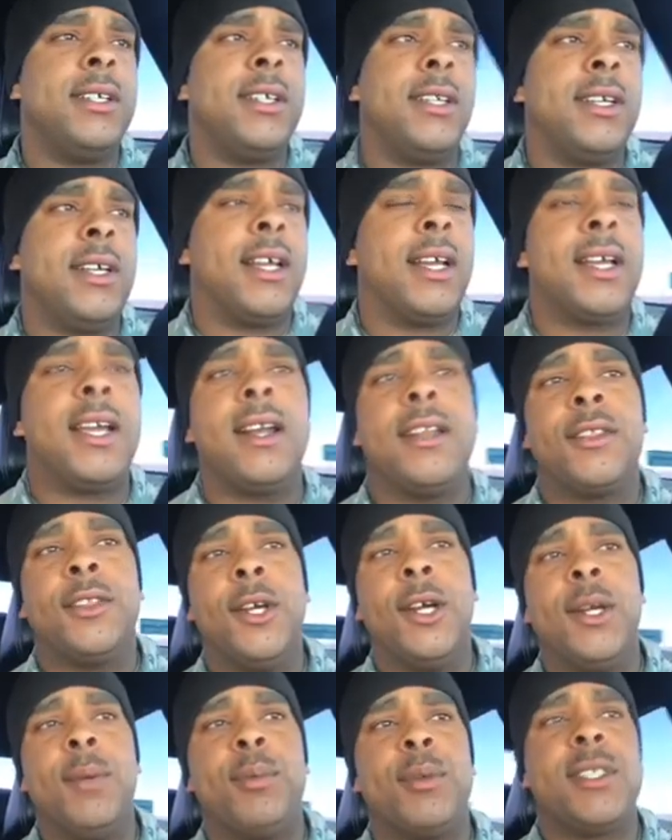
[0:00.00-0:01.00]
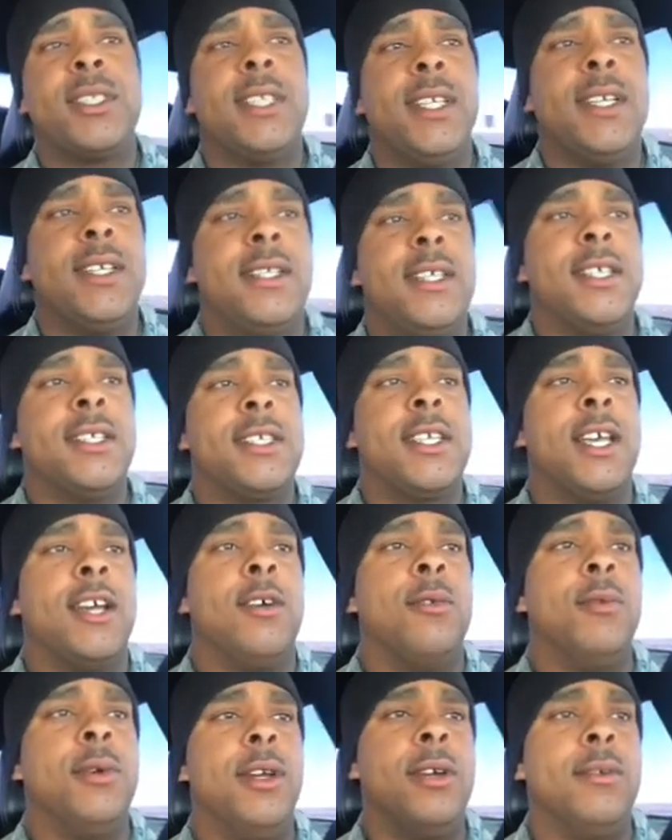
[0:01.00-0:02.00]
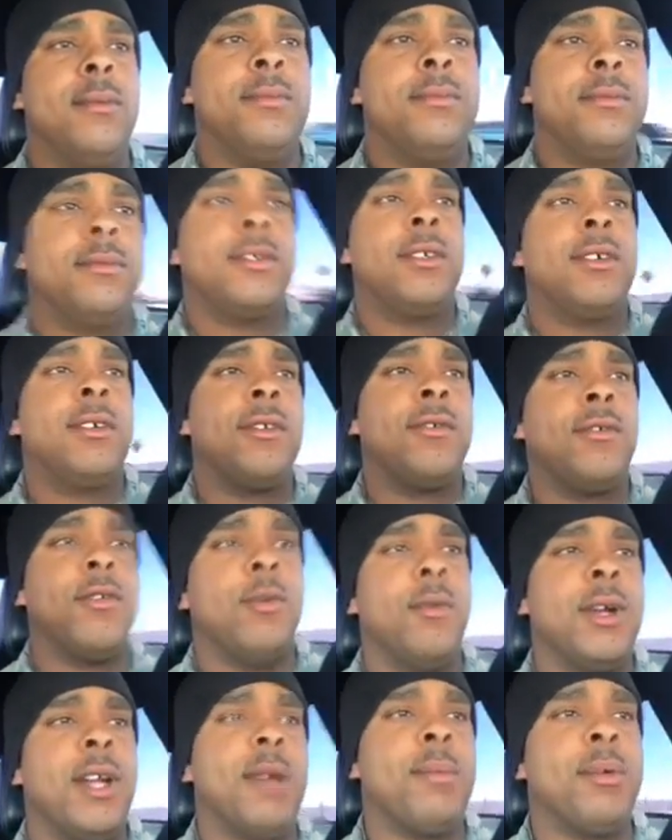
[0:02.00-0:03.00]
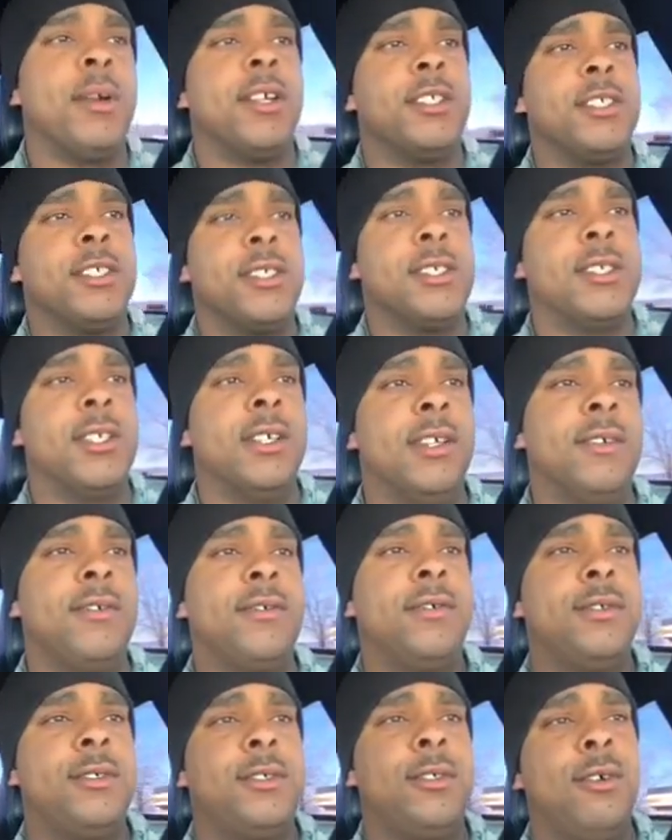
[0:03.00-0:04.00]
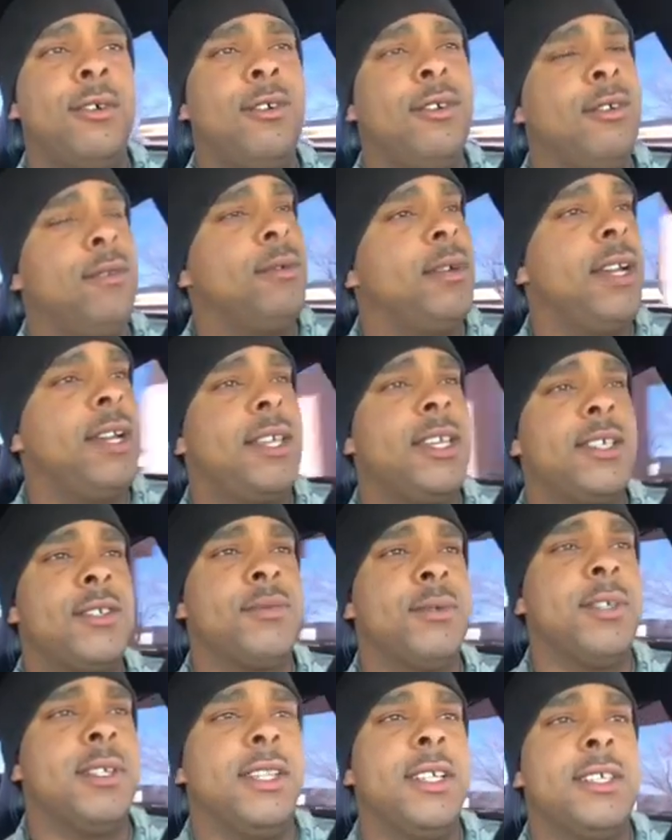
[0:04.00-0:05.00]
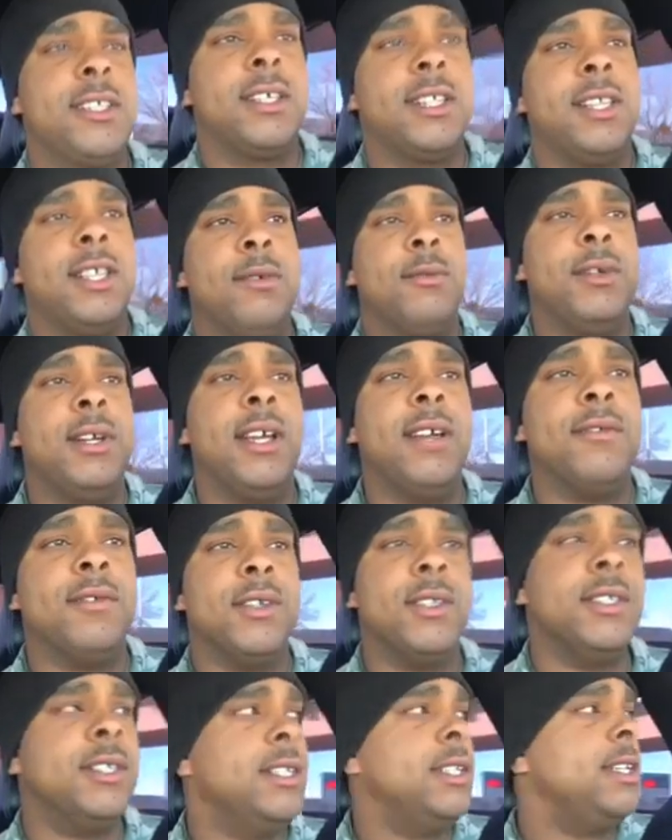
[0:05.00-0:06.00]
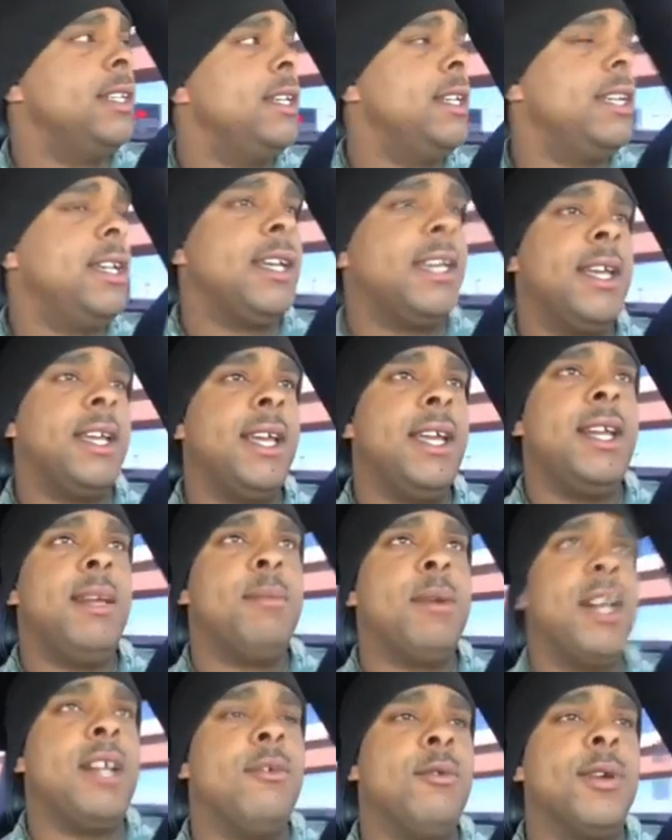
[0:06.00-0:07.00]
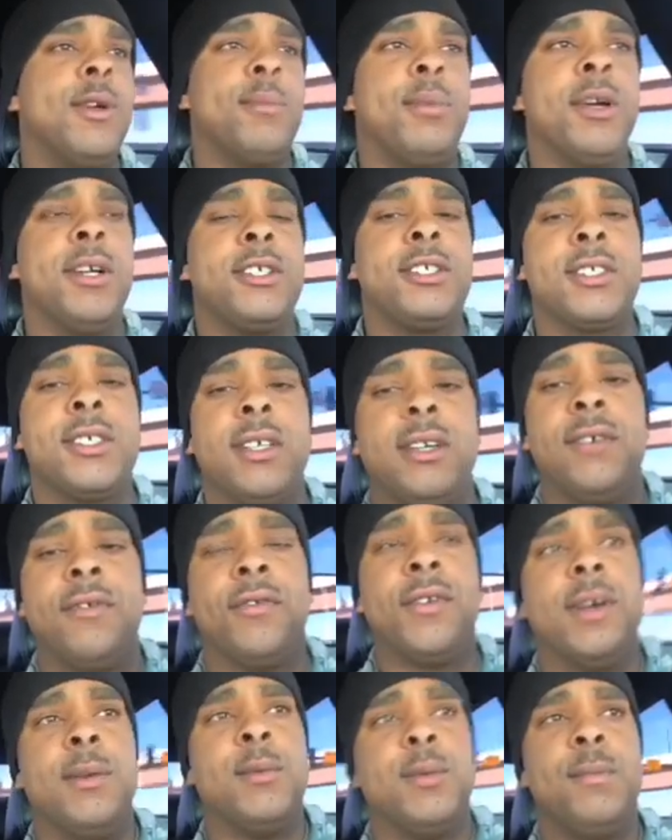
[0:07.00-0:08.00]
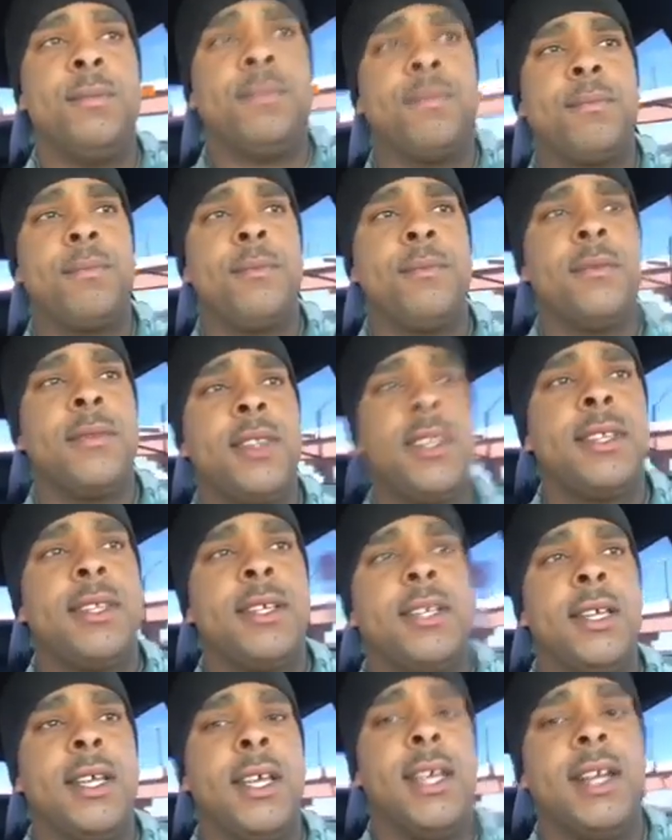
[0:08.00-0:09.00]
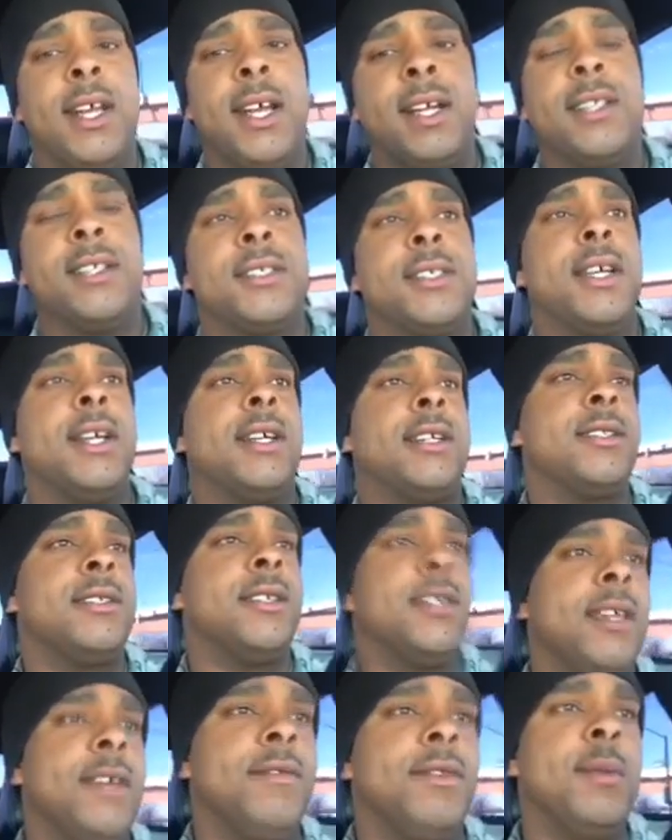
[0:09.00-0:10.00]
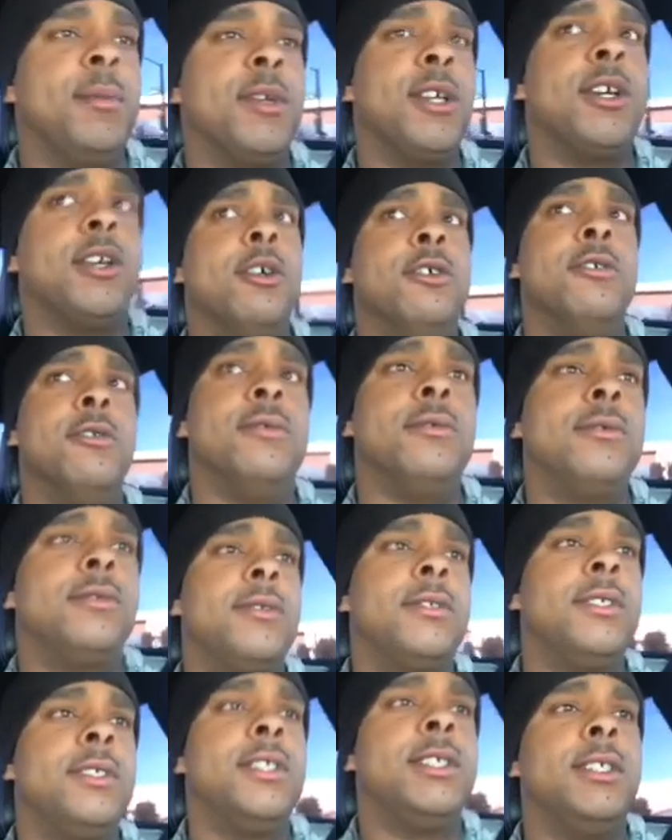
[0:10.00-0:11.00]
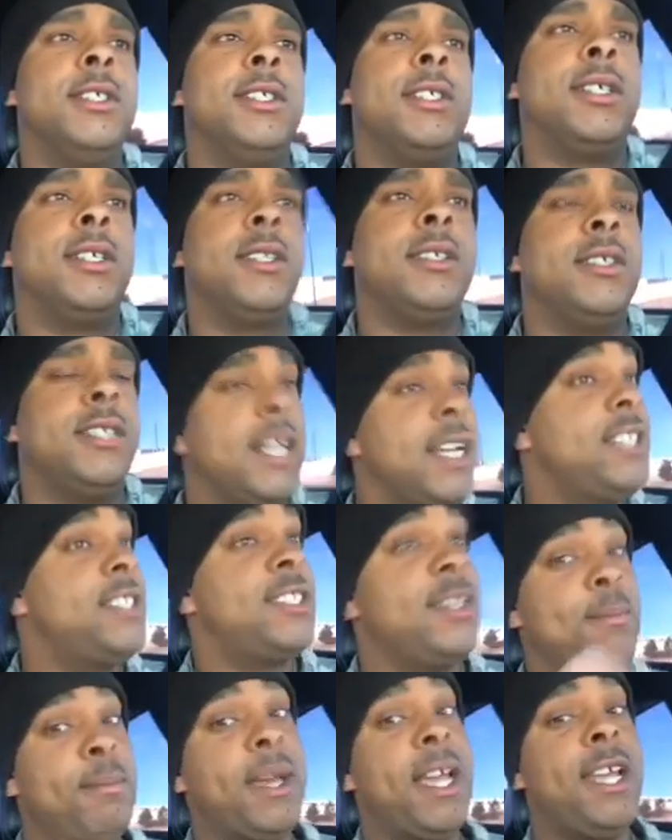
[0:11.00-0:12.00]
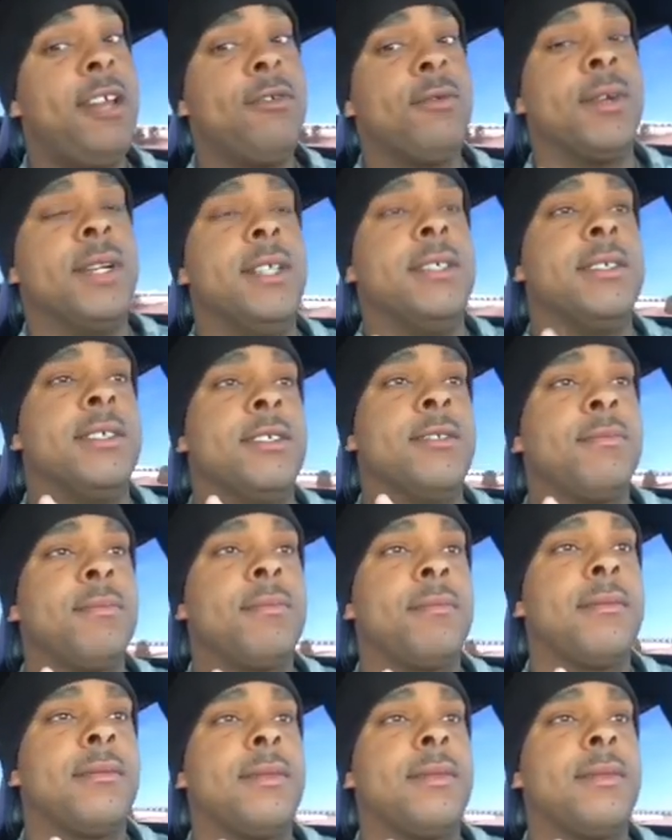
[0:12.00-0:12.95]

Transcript: I got a 30% discount with them for when I purchase stuff, or I guess realistically whenever anybody want to purchase something from them and I decide to give them the code. That's the main reason.